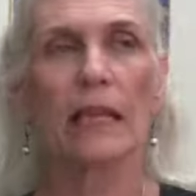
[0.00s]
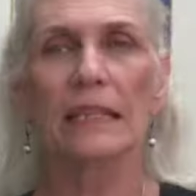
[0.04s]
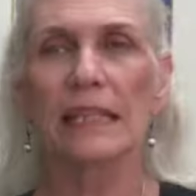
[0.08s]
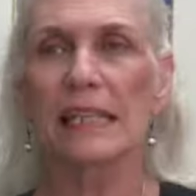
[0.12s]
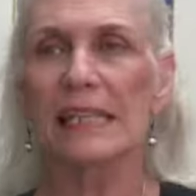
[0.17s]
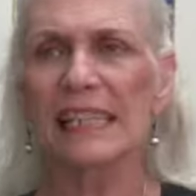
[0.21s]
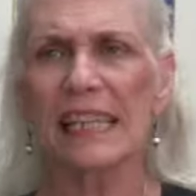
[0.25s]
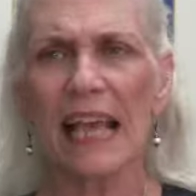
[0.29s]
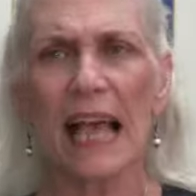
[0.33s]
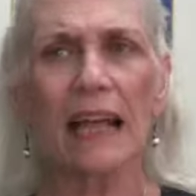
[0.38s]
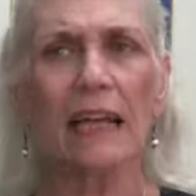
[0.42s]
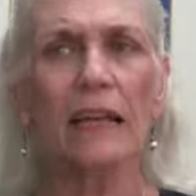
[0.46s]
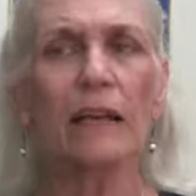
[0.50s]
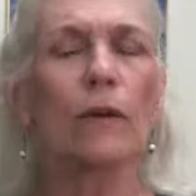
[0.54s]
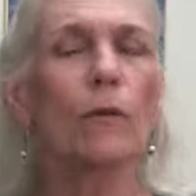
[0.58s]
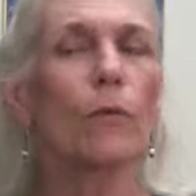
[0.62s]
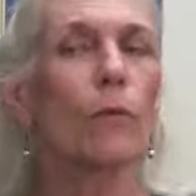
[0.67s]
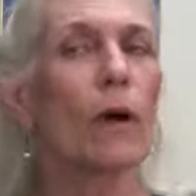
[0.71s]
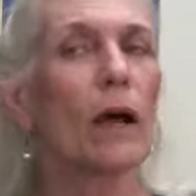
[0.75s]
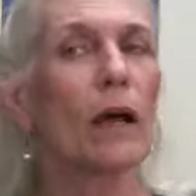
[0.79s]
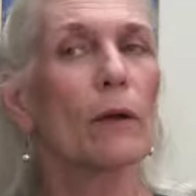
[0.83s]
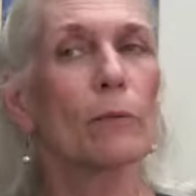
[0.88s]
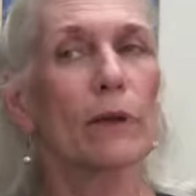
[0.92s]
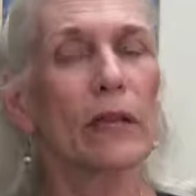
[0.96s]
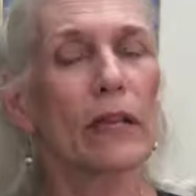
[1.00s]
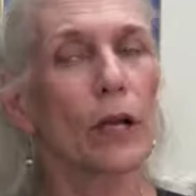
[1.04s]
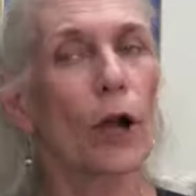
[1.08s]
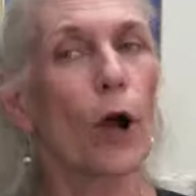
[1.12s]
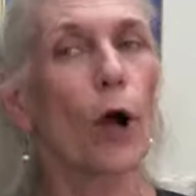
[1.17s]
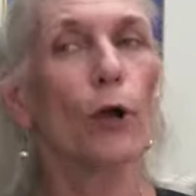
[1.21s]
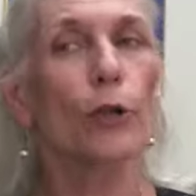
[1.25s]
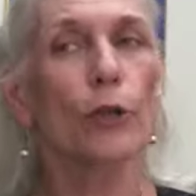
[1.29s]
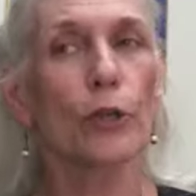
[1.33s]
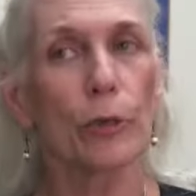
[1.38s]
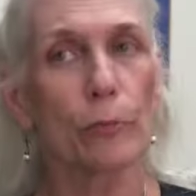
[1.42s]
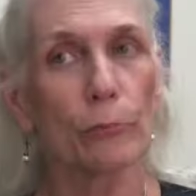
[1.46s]
The second one we
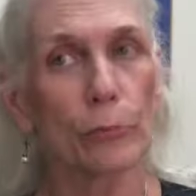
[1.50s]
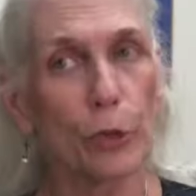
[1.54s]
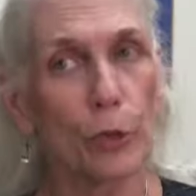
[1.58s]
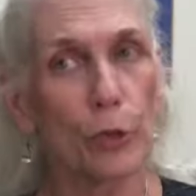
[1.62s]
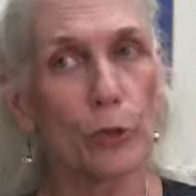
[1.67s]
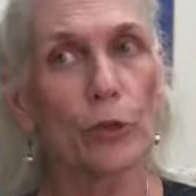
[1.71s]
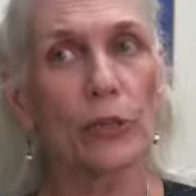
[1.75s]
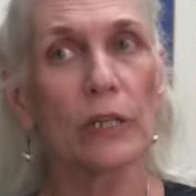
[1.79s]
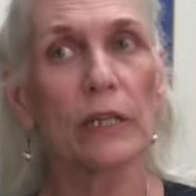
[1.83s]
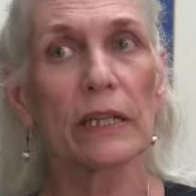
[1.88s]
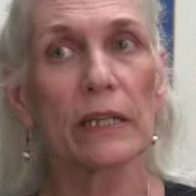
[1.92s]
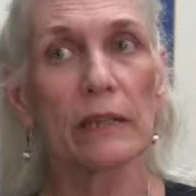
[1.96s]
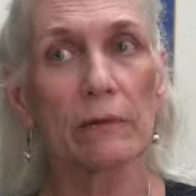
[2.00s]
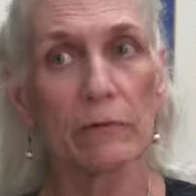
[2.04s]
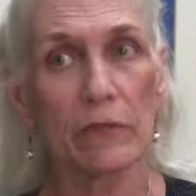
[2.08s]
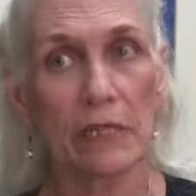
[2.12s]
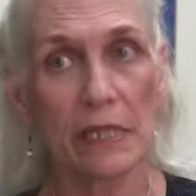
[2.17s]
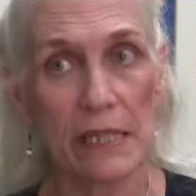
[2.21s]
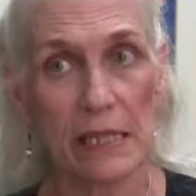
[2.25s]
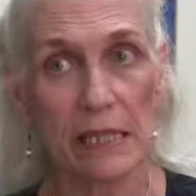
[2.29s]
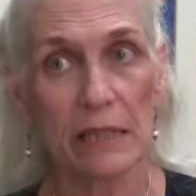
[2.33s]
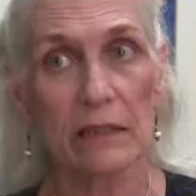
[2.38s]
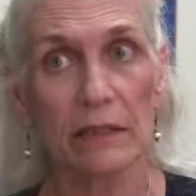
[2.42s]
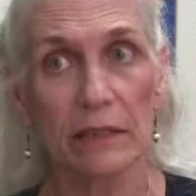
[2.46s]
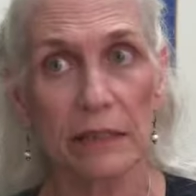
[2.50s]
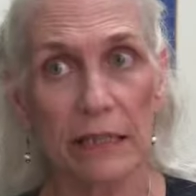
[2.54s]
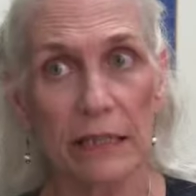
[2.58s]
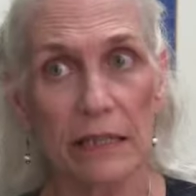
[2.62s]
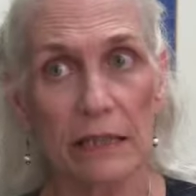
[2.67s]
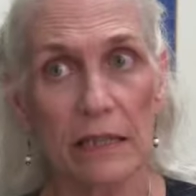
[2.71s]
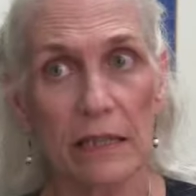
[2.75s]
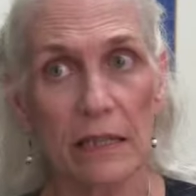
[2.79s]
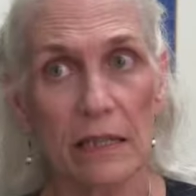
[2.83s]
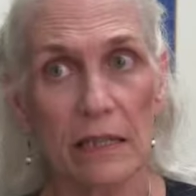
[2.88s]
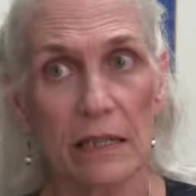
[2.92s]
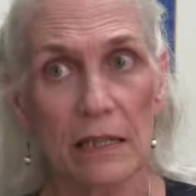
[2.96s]
call community
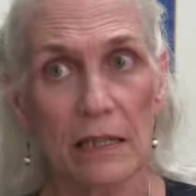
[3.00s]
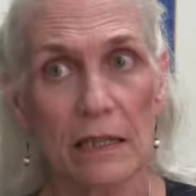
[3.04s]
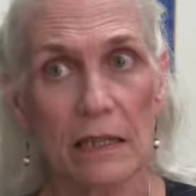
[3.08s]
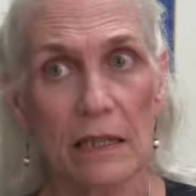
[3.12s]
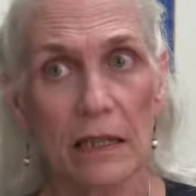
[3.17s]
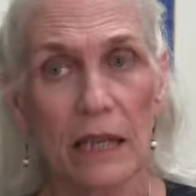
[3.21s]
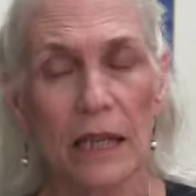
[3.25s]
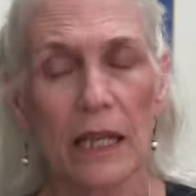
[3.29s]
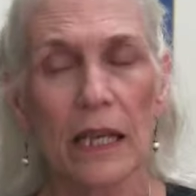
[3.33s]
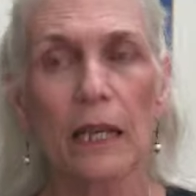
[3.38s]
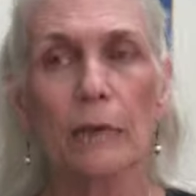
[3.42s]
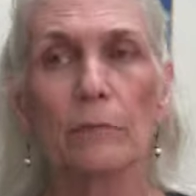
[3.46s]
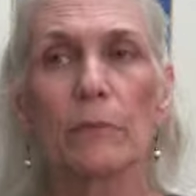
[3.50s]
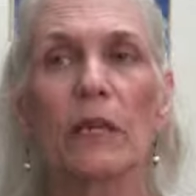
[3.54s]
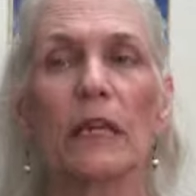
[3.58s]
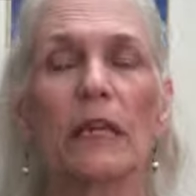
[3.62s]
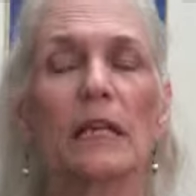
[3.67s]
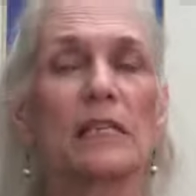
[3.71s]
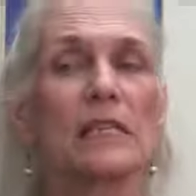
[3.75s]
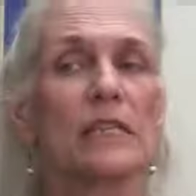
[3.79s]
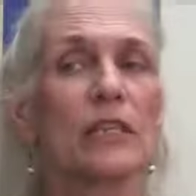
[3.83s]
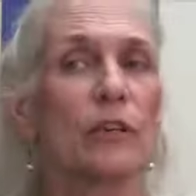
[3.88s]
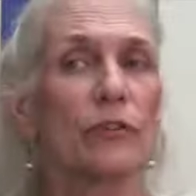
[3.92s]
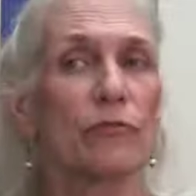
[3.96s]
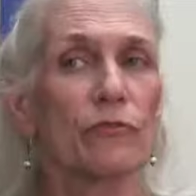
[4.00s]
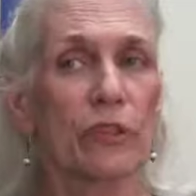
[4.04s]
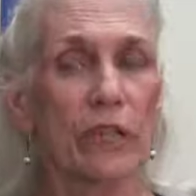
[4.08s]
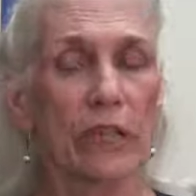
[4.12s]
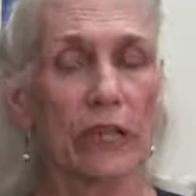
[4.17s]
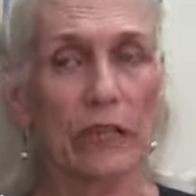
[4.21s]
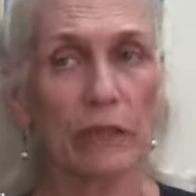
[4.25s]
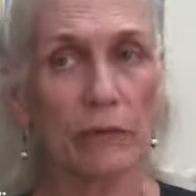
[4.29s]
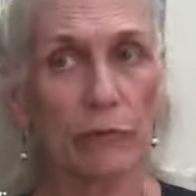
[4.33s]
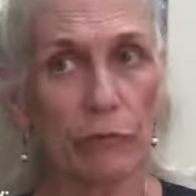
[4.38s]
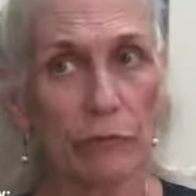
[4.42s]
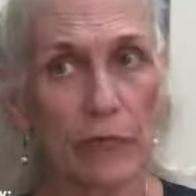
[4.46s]
resilience, because there are
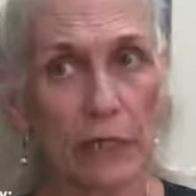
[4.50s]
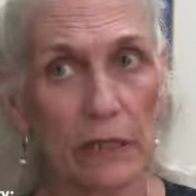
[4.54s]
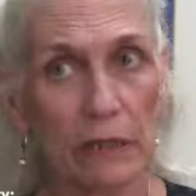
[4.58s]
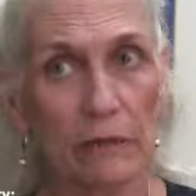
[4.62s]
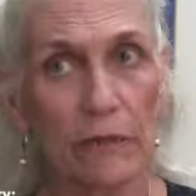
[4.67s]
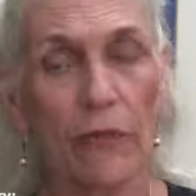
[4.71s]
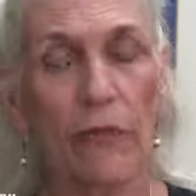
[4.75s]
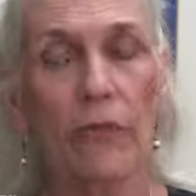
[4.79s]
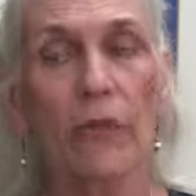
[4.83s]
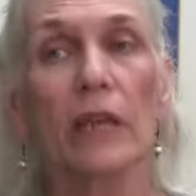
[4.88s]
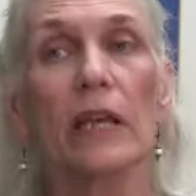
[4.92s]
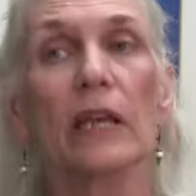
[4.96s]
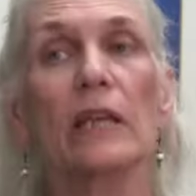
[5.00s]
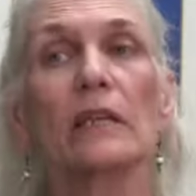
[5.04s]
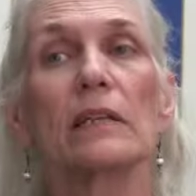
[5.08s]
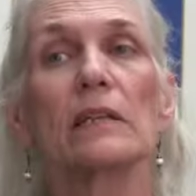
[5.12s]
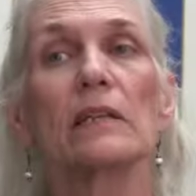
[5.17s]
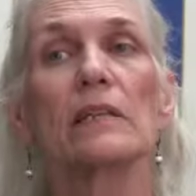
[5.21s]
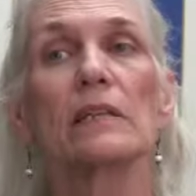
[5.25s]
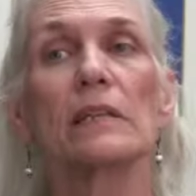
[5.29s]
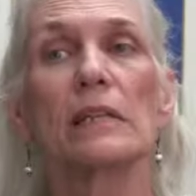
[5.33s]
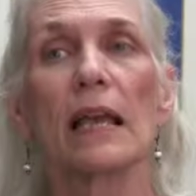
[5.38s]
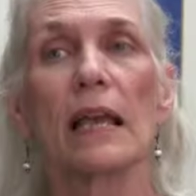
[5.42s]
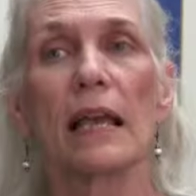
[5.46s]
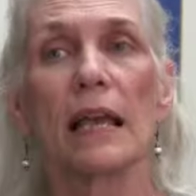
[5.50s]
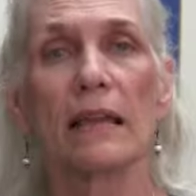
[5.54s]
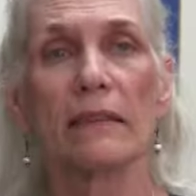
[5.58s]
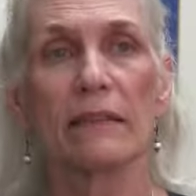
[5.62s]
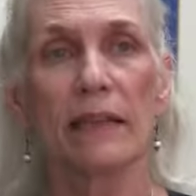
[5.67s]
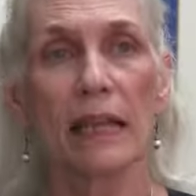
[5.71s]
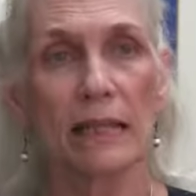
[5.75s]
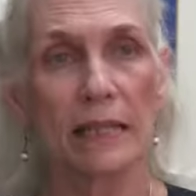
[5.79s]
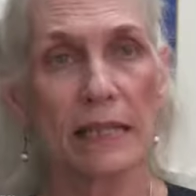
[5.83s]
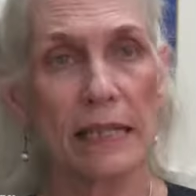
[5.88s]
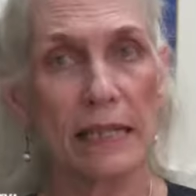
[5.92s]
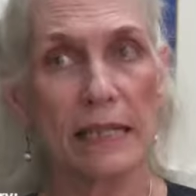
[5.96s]
very real things
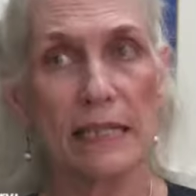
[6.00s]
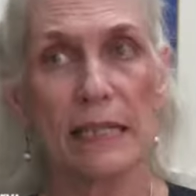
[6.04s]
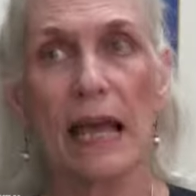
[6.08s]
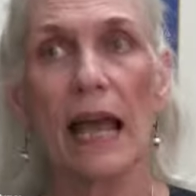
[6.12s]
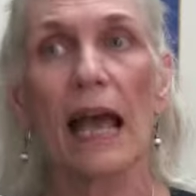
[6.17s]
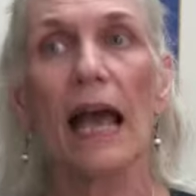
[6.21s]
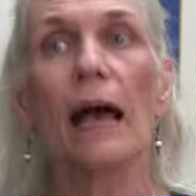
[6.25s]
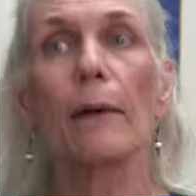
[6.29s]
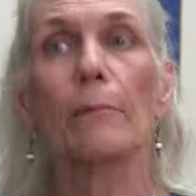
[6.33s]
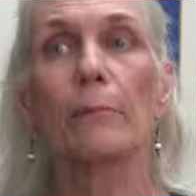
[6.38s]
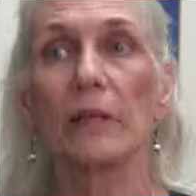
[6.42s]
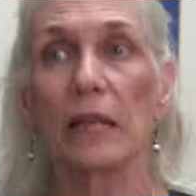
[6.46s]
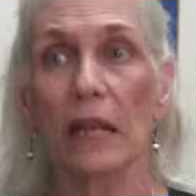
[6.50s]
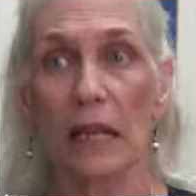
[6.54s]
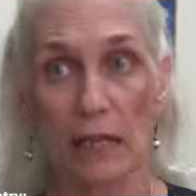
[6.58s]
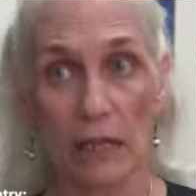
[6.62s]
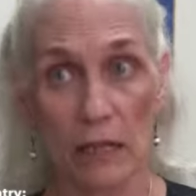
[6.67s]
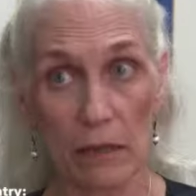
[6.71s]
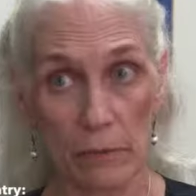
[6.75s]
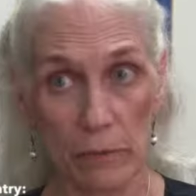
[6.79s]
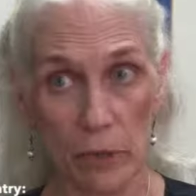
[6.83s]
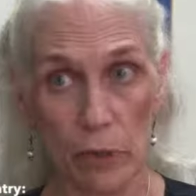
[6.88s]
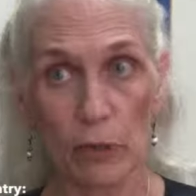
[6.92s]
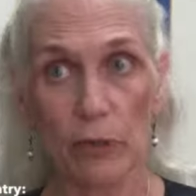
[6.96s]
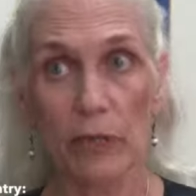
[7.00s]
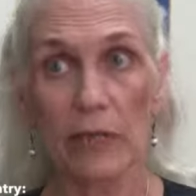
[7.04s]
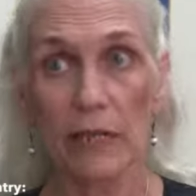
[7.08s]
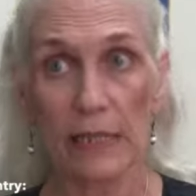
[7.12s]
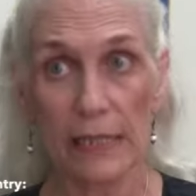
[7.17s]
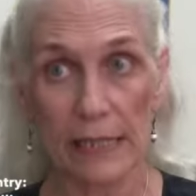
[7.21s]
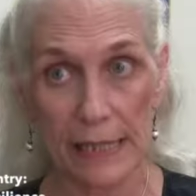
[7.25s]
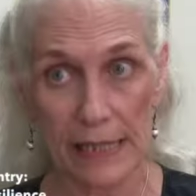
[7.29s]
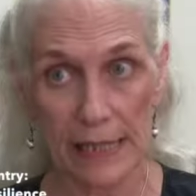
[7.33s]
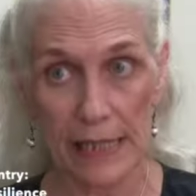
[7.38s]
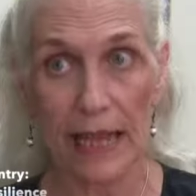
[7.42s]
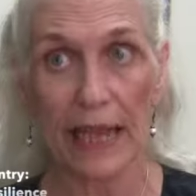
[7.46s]
that need to happen at
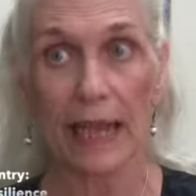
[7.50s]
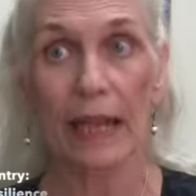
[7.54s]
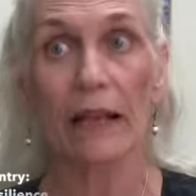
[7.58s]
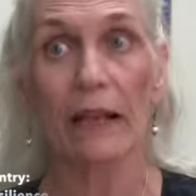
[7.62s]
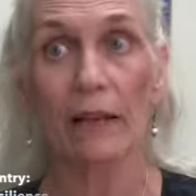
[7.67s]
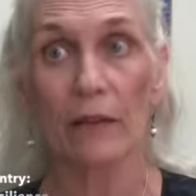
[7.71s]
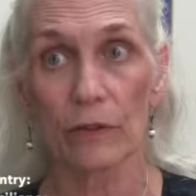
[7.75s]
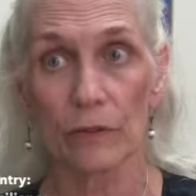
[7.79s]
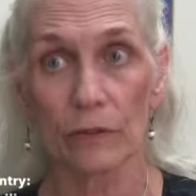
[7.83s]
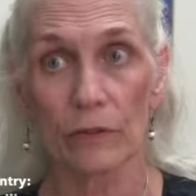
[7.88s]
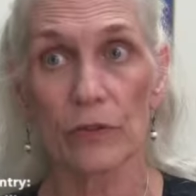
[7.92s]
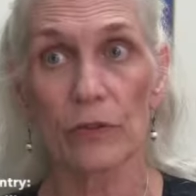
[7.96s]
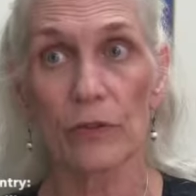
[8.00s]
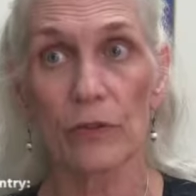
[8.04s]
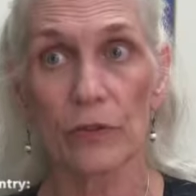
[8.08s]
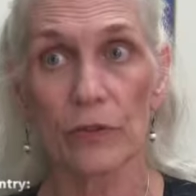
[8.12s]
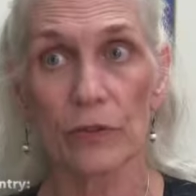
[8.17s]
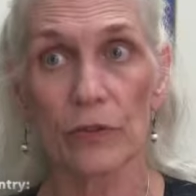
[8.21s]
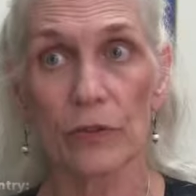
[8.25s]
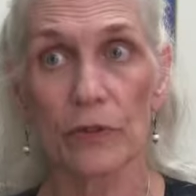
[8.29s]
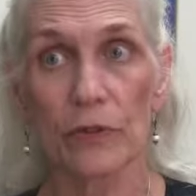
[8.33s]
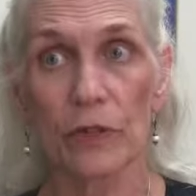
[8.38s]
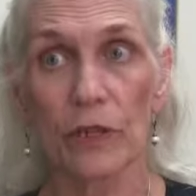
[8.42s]
community scales.